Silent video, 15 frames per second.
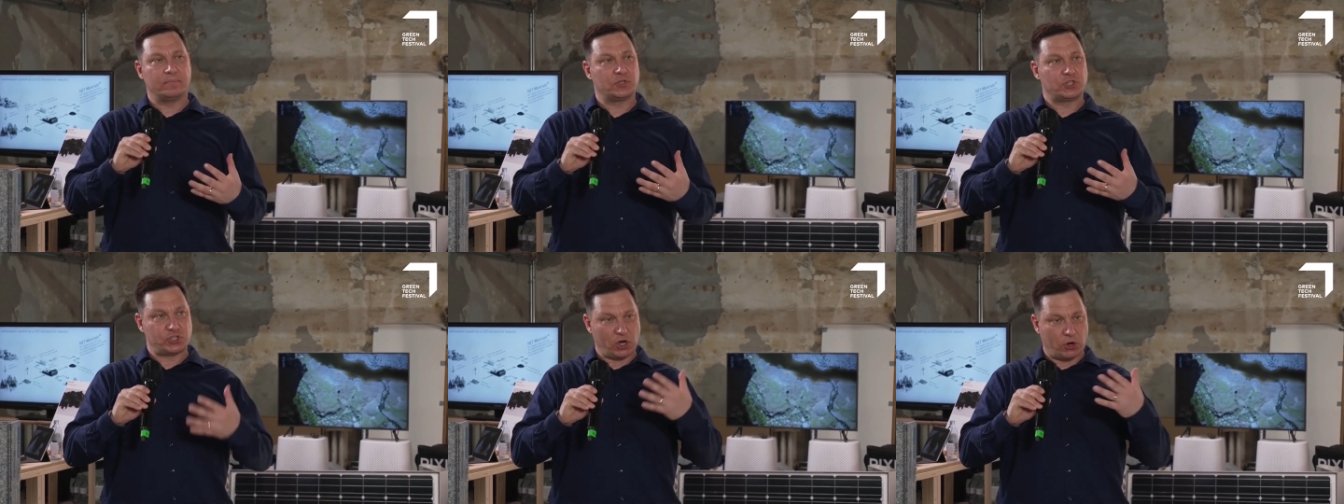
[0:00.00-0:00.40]

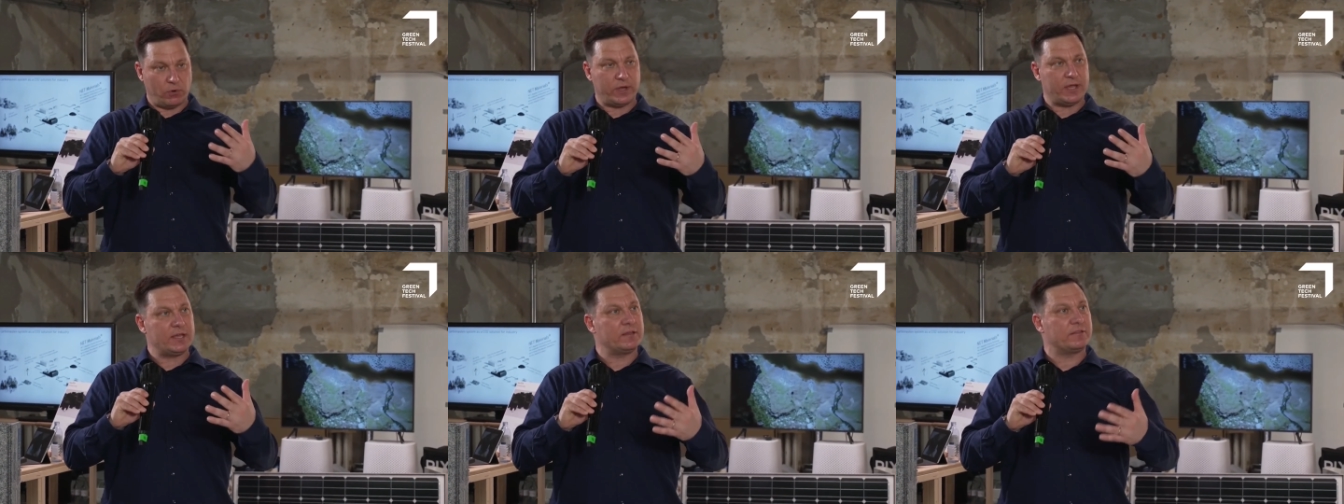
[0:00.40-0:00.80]

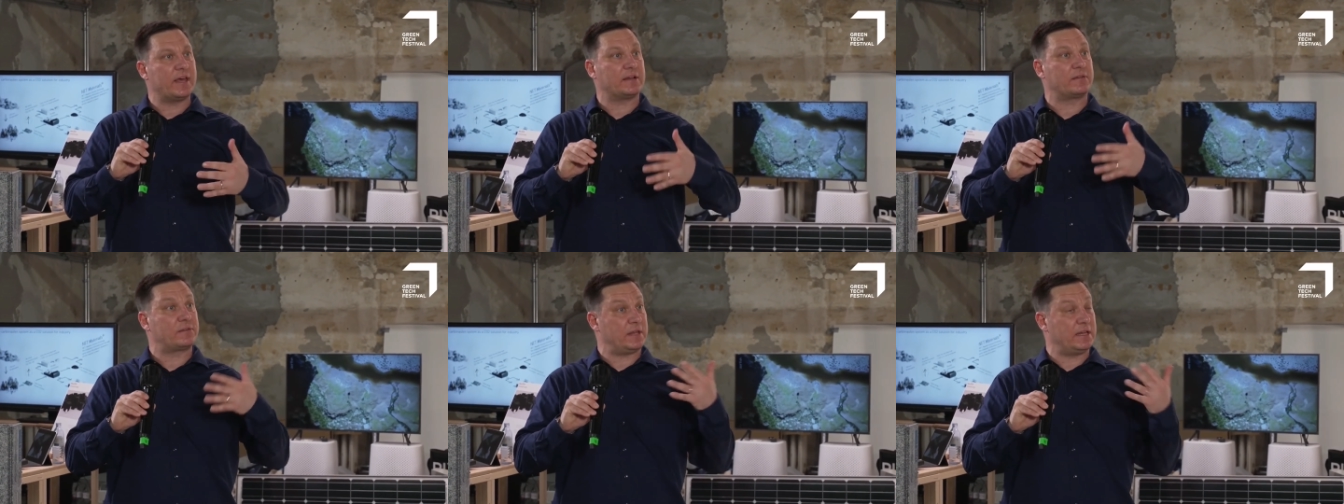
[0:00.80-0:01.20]
showing
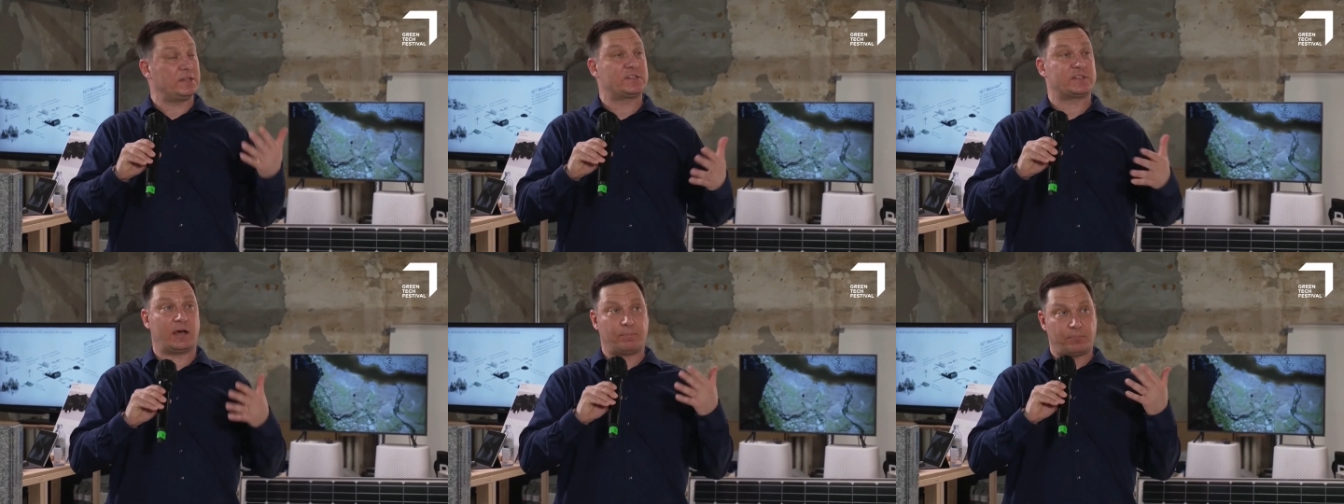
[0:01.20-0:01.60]
that
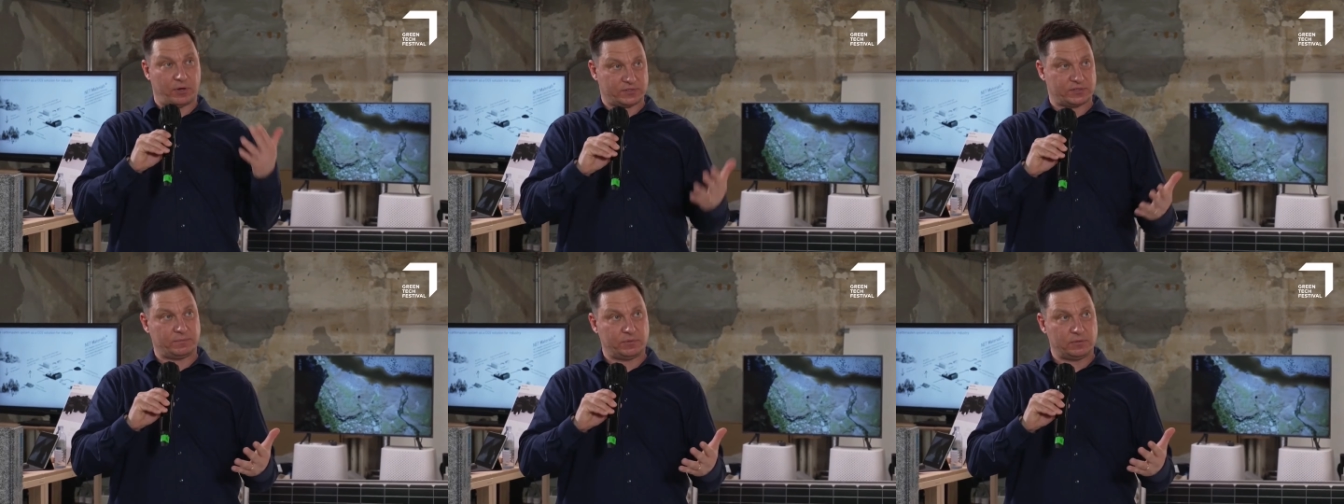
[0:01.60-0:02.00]
things are
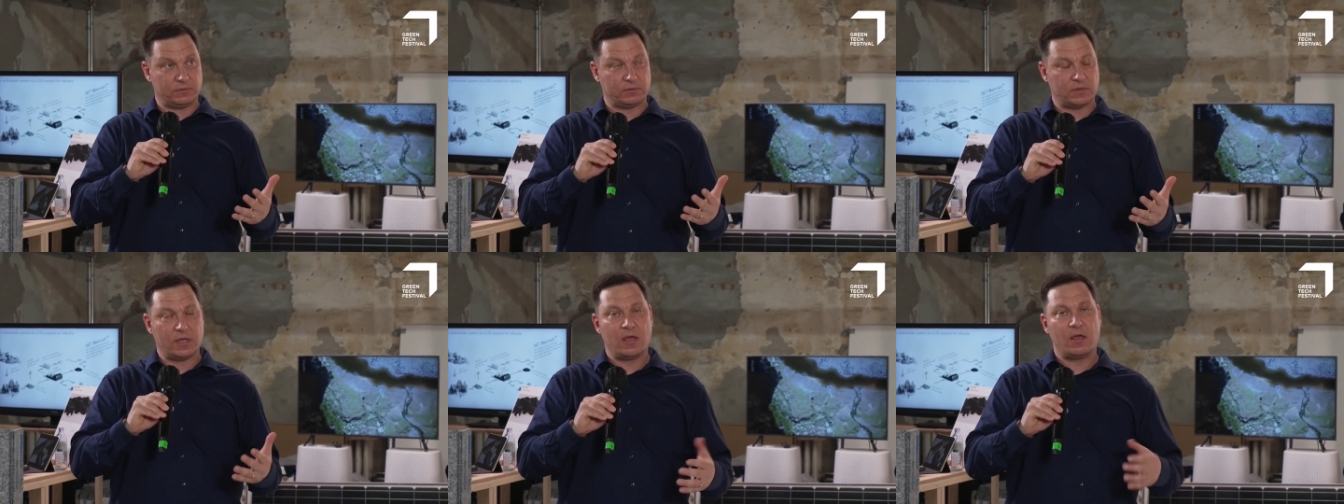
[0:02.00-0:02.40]

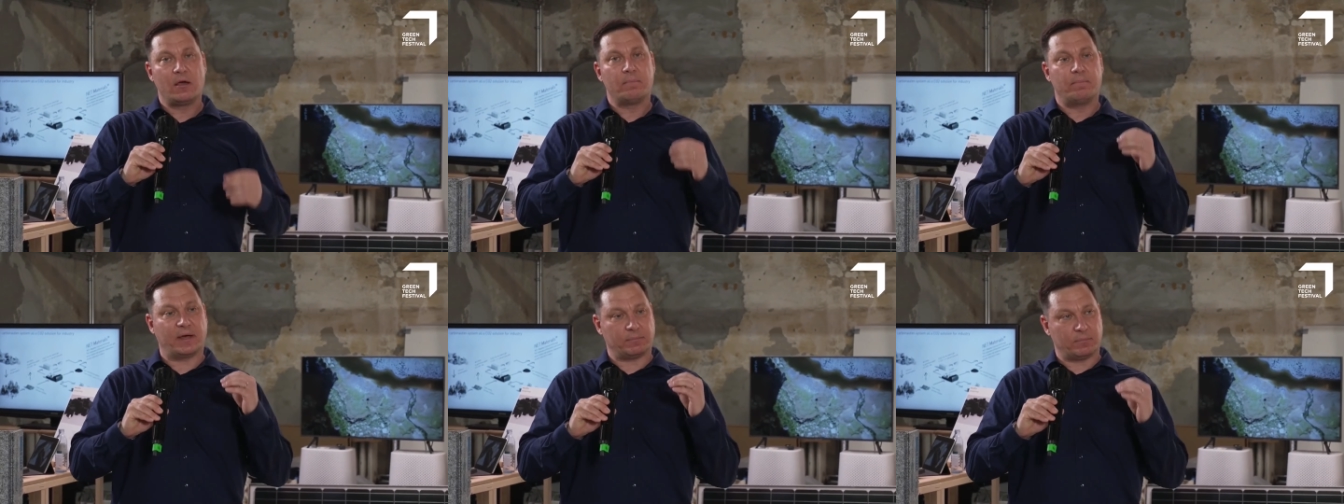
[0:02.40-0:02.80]
possible,
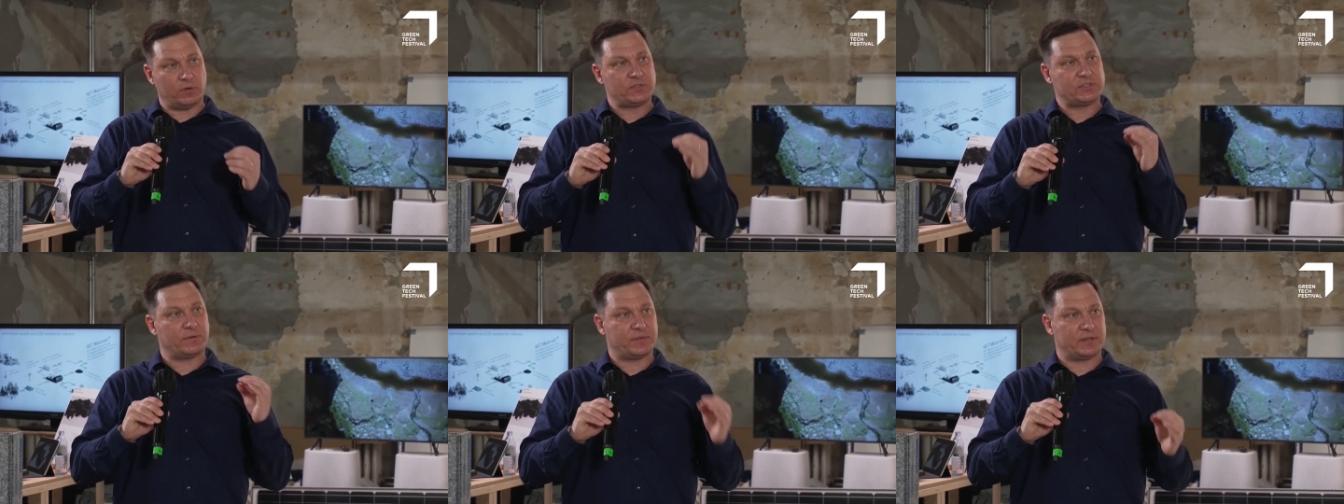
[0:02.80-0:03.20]
but
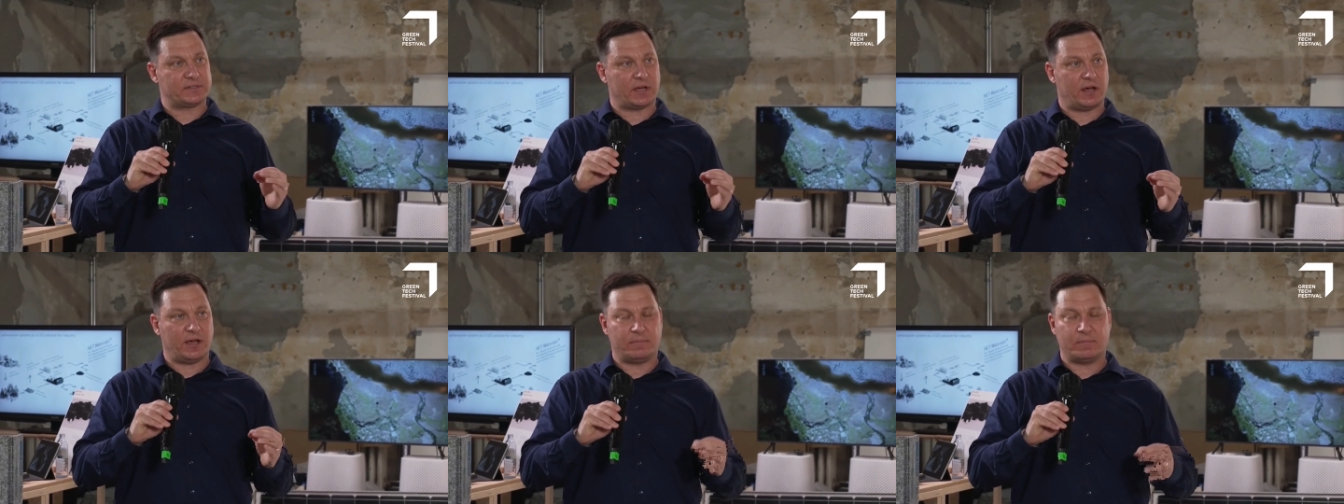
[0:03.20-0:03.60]
most of the
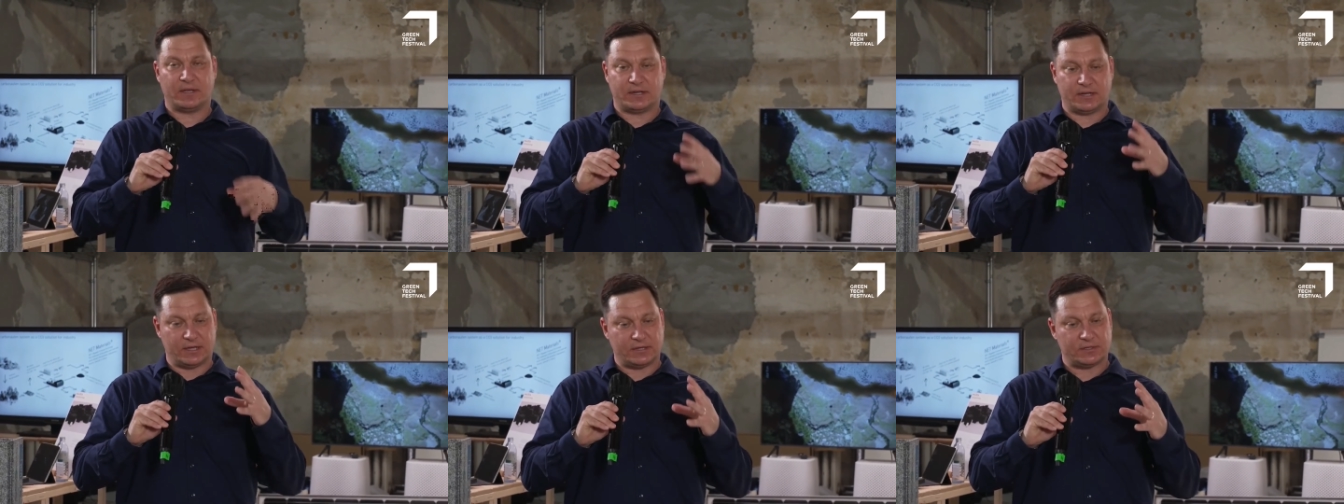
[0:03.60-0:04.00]
time
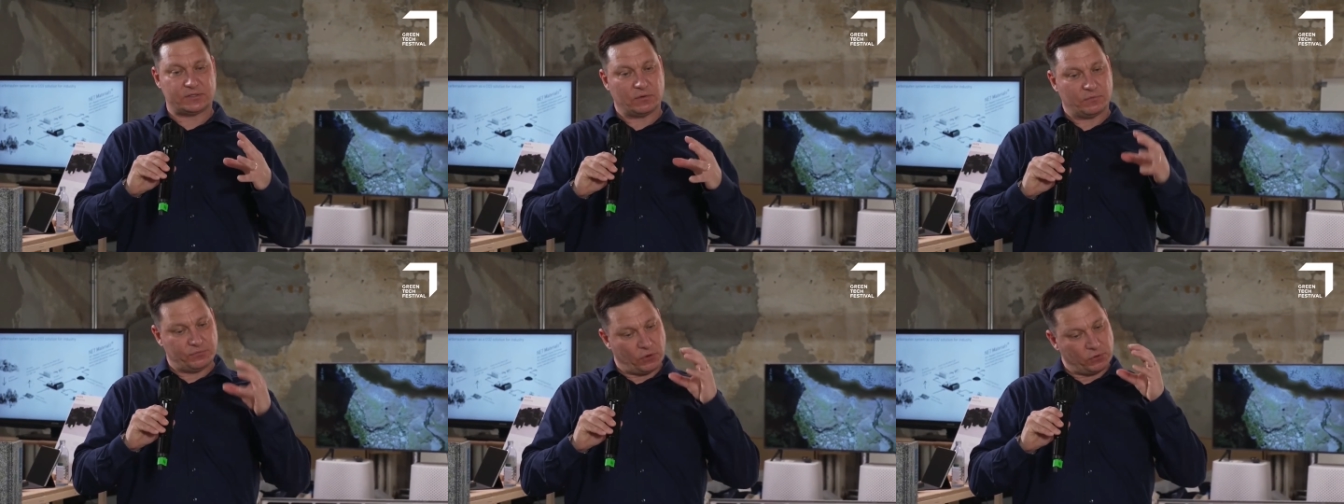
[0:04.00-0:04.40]
it
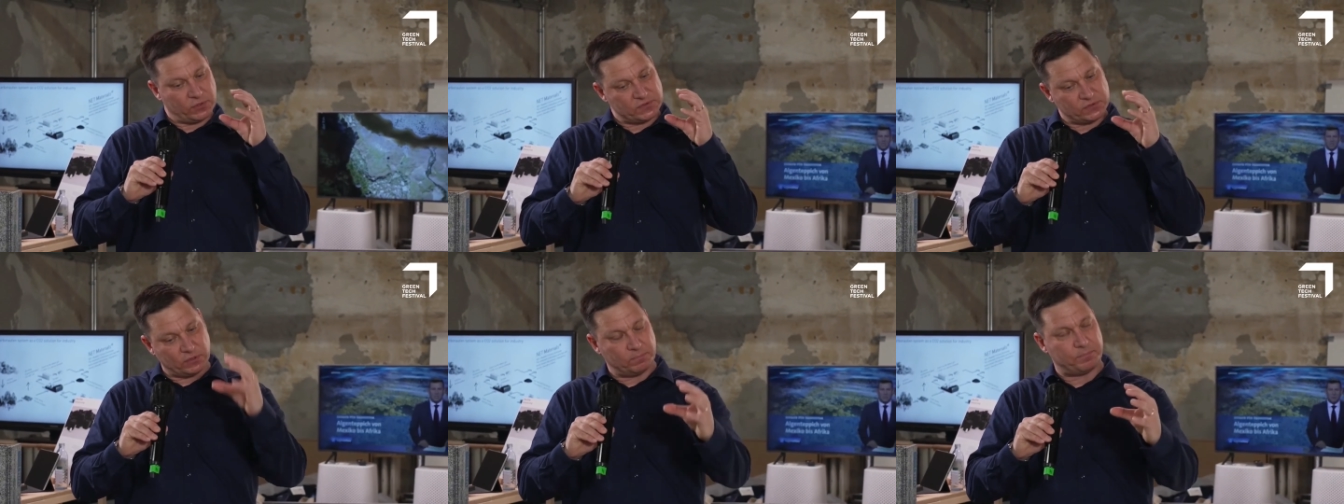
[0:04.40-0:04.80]
is
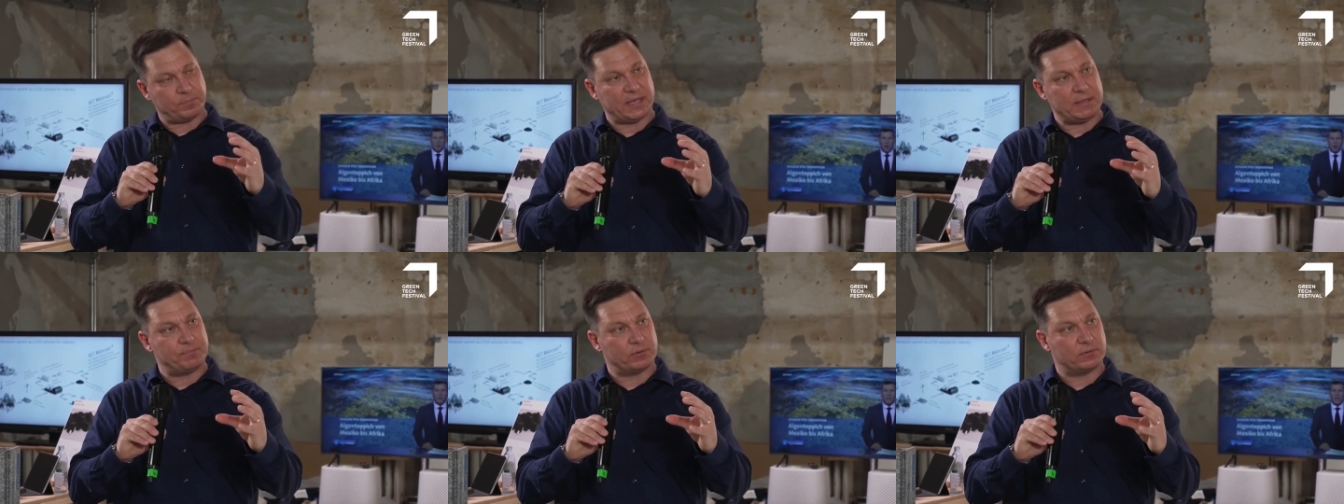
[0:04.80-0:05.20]
focused on
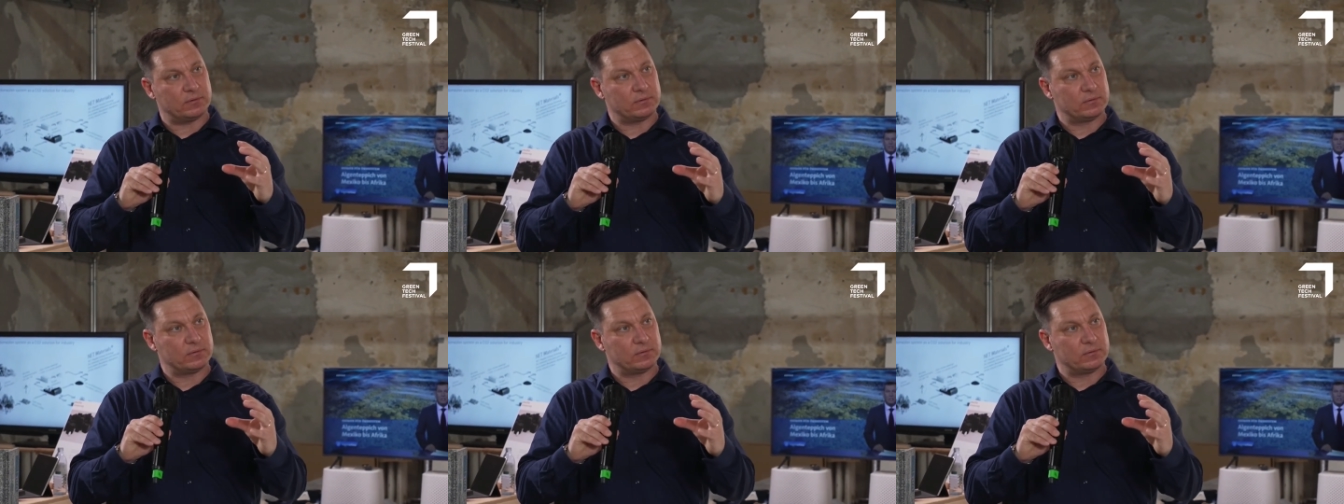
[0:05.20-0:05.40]
people.